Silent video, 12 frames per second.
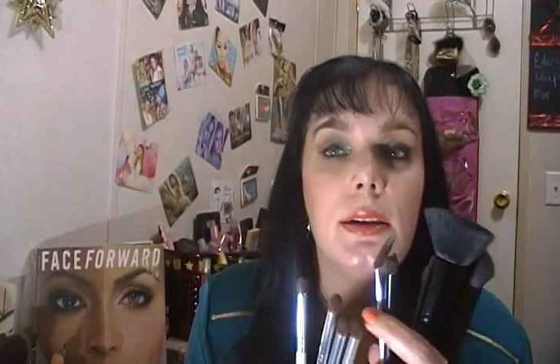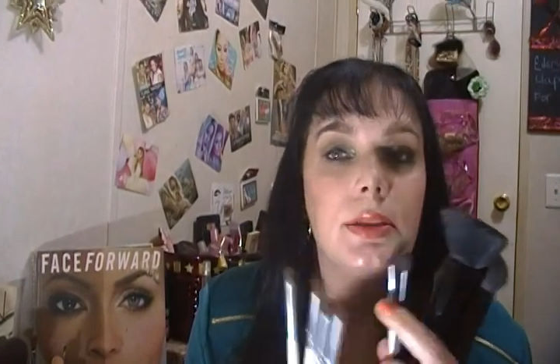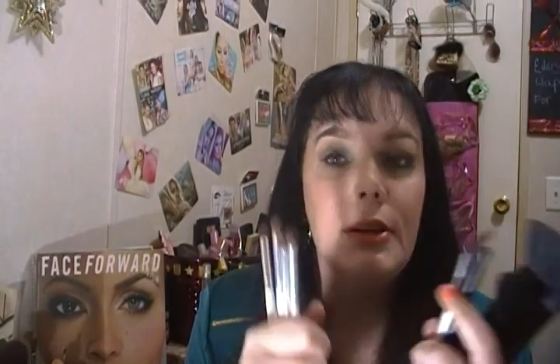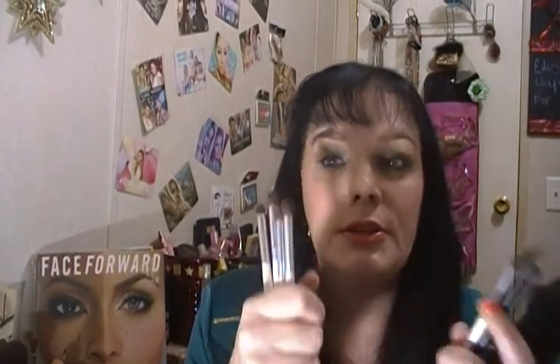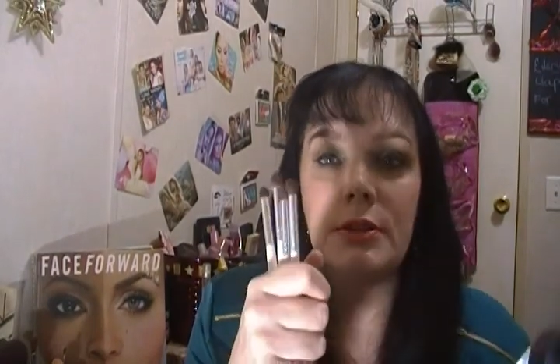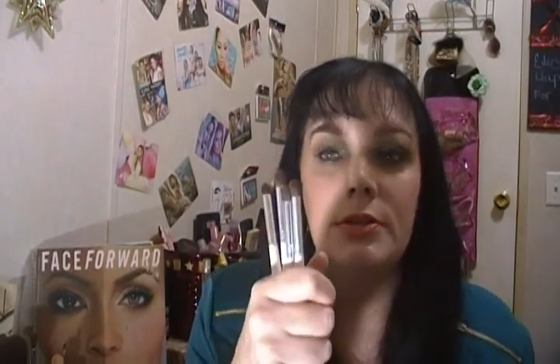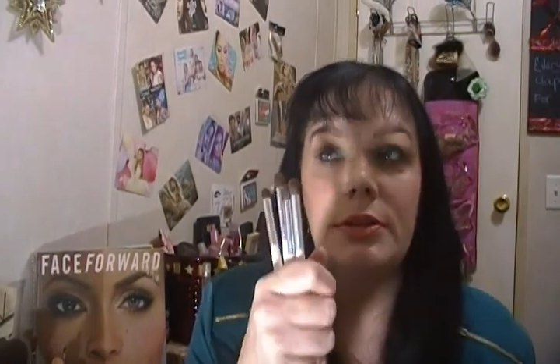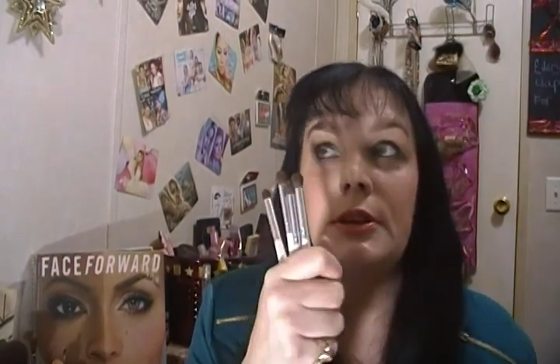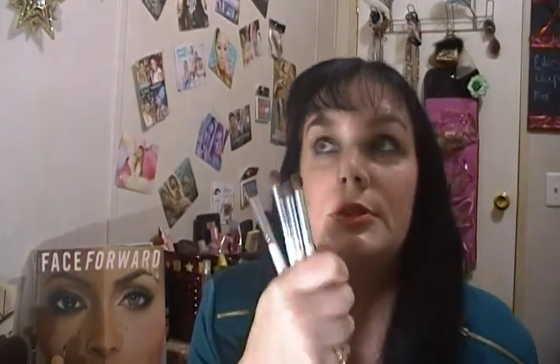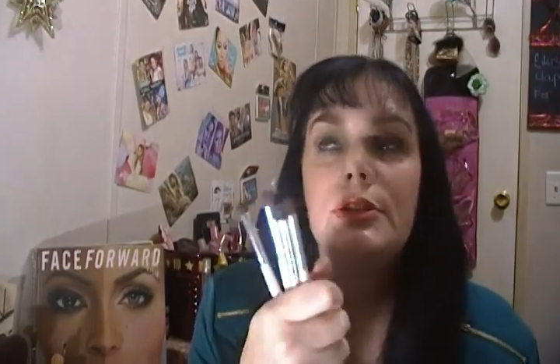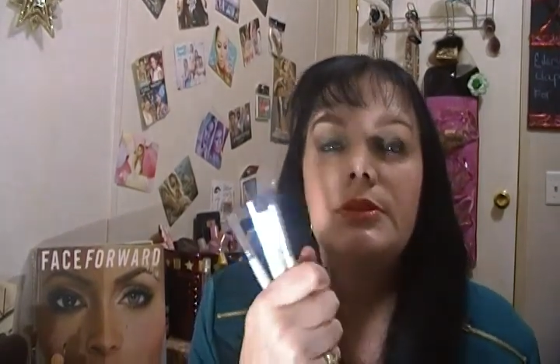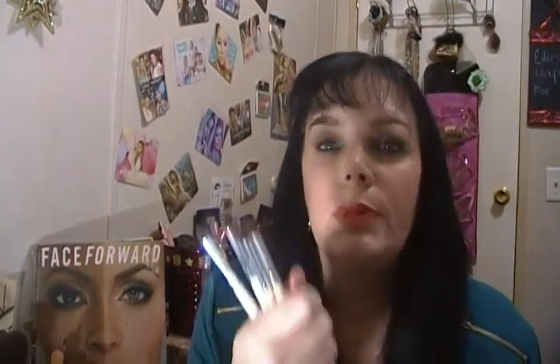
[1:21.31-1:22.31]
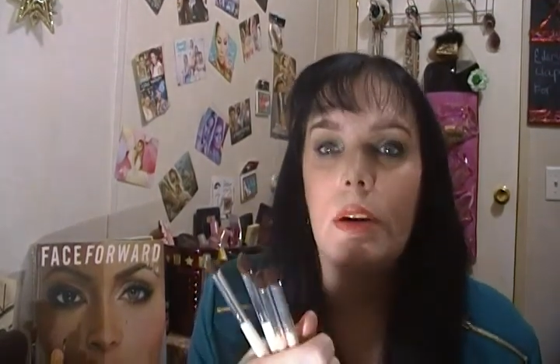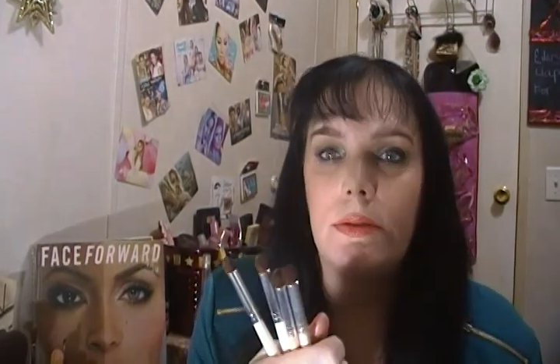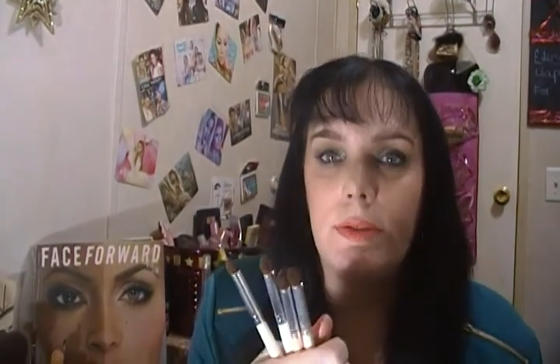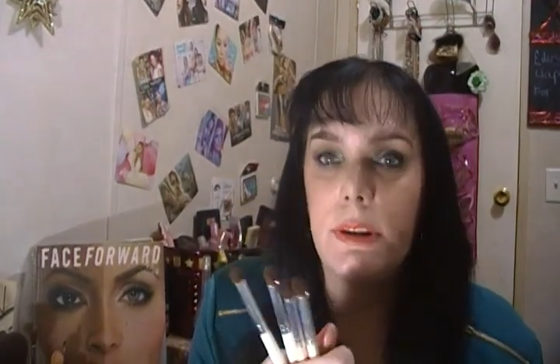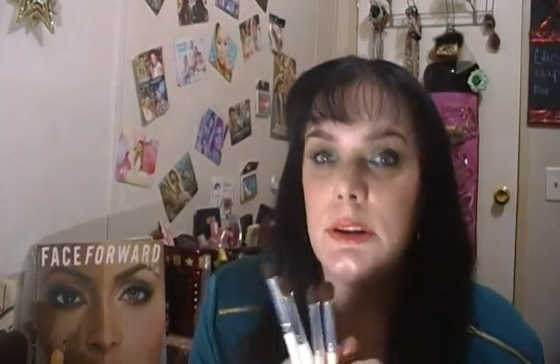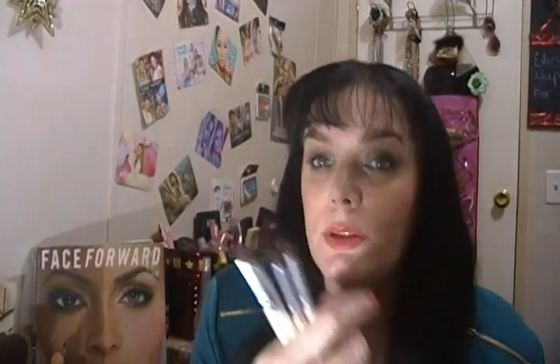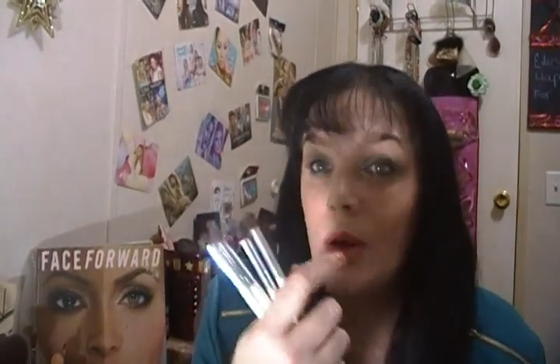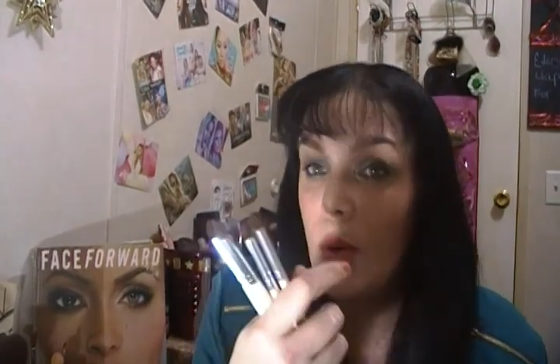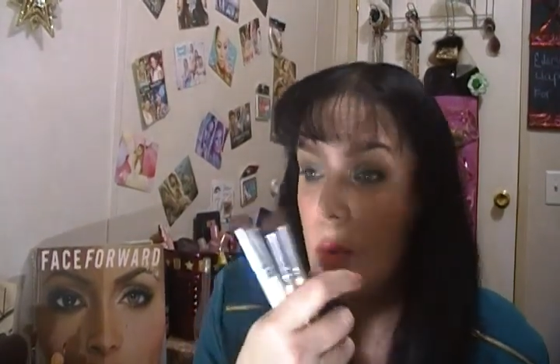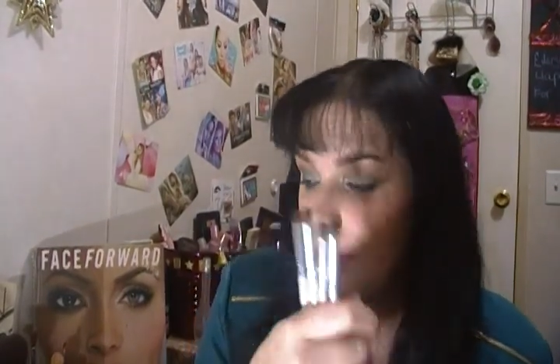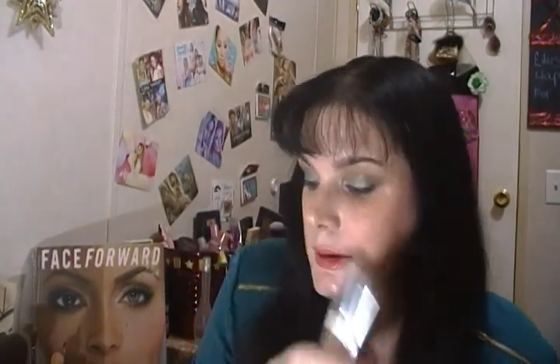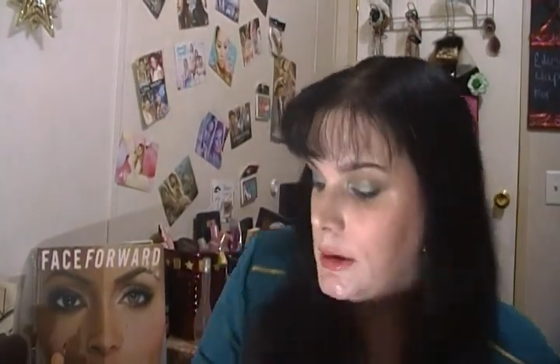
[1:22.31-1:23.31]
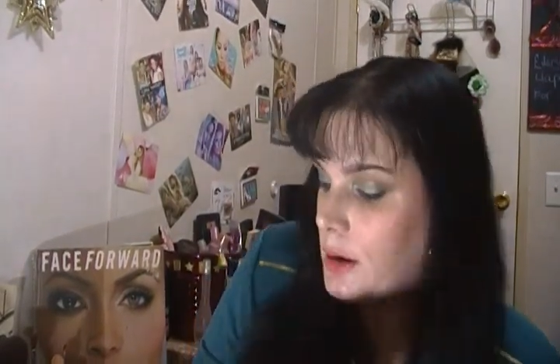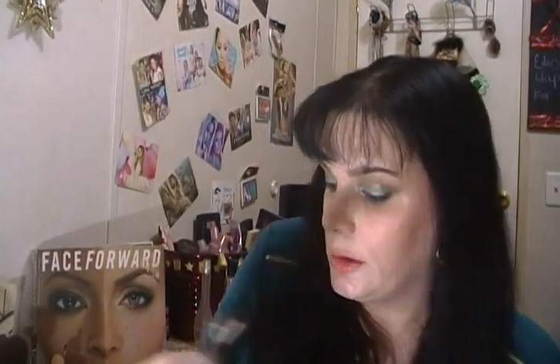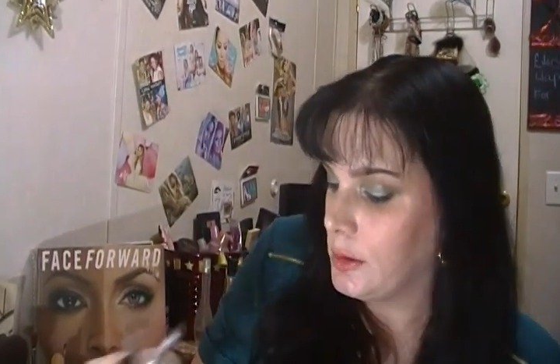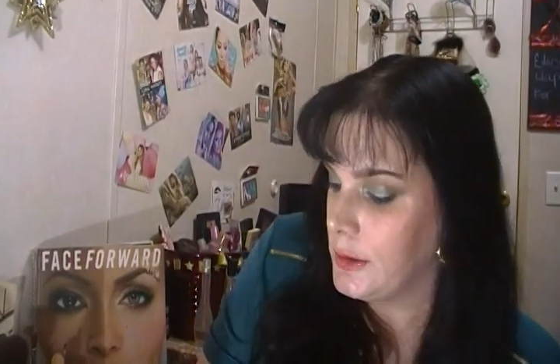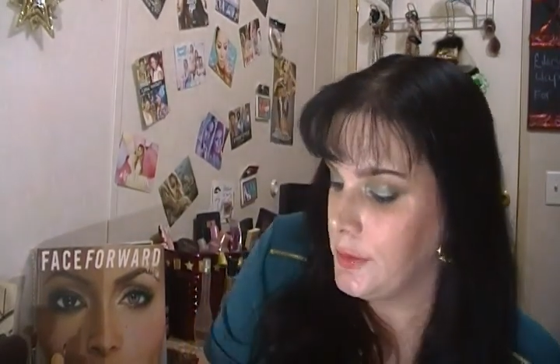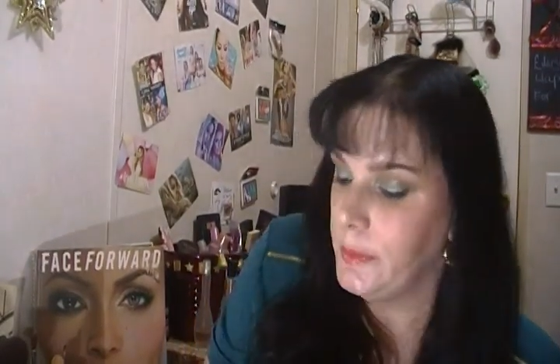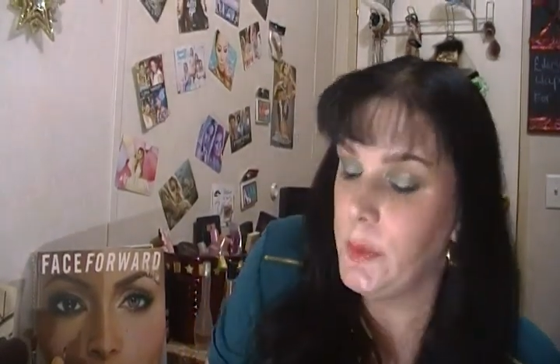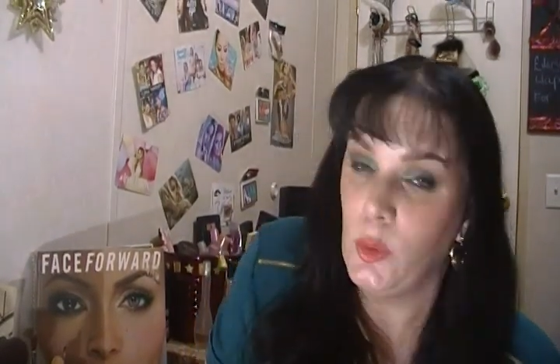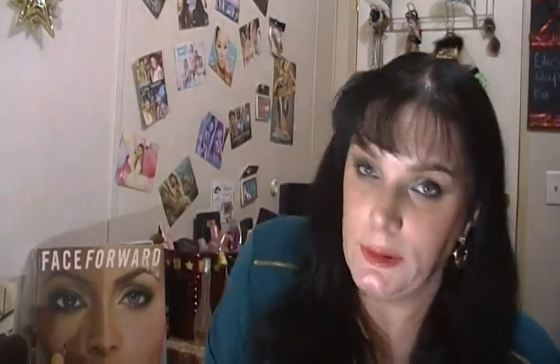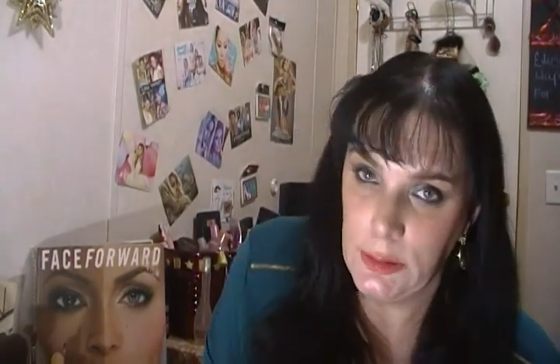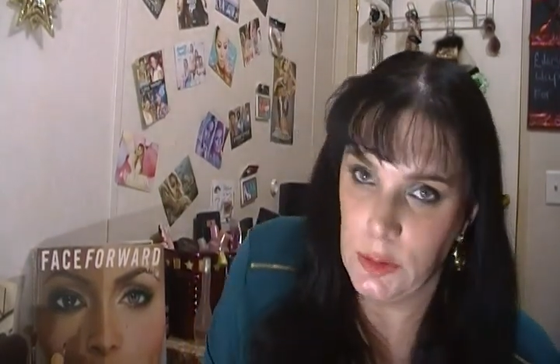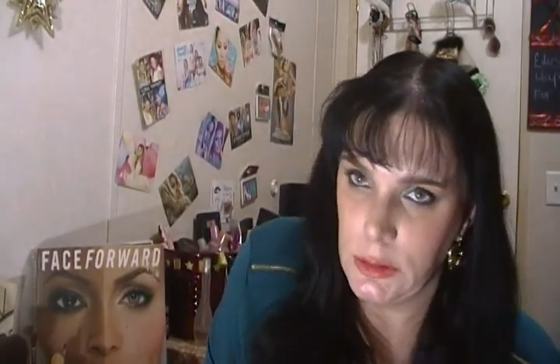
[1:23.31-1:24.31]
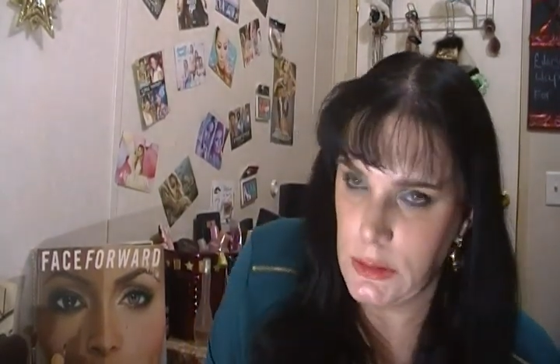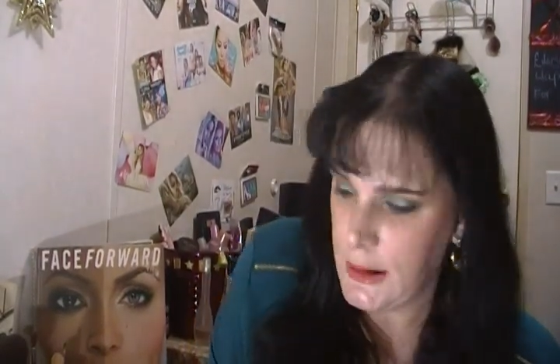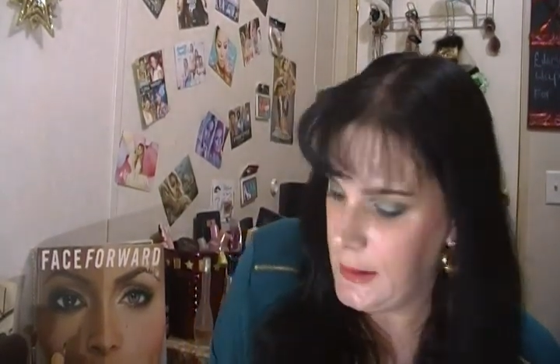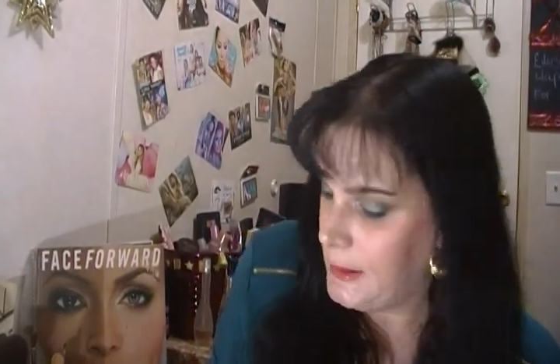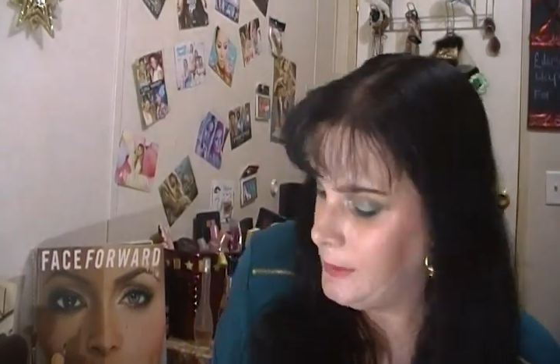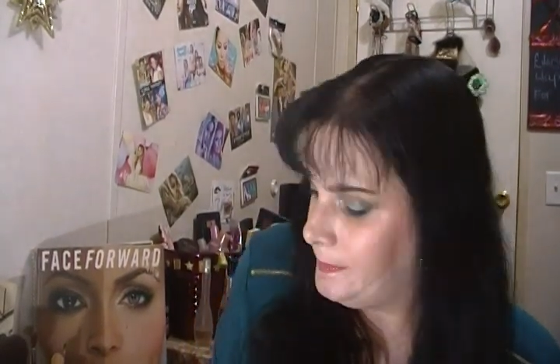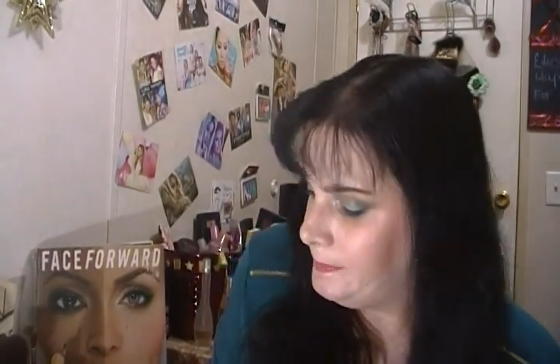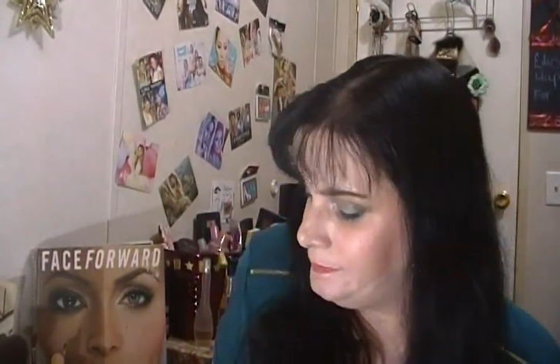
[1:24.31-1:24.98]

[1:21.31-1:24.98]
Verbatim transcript: They're just perfect, and they're only $1 from the regular line.